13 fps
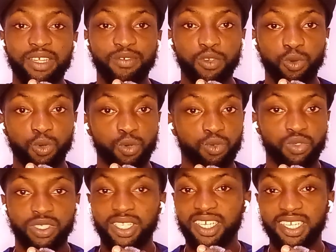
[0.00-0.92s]
in Ogun
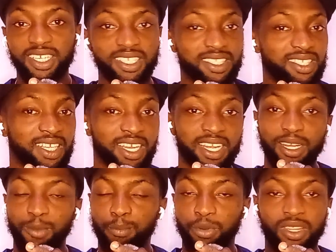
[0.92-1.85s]
State,
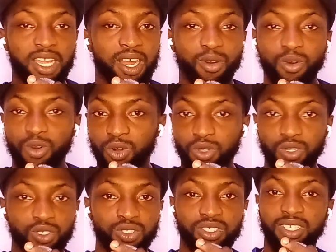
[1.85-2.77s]
Port
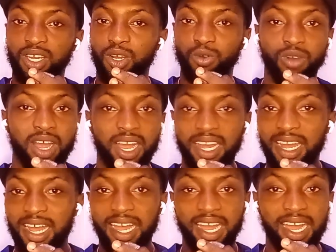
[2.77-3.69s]
Harcourt,
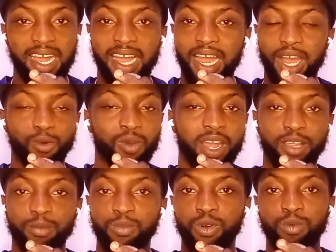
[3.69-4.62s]
Kwara, Akwa
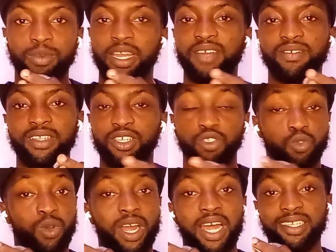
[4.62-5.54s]
Ibom, everything, you
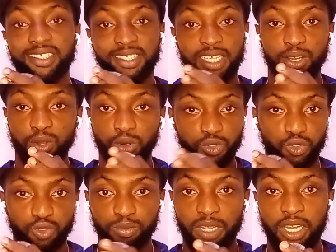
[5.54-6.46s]
can't sell on Jumia.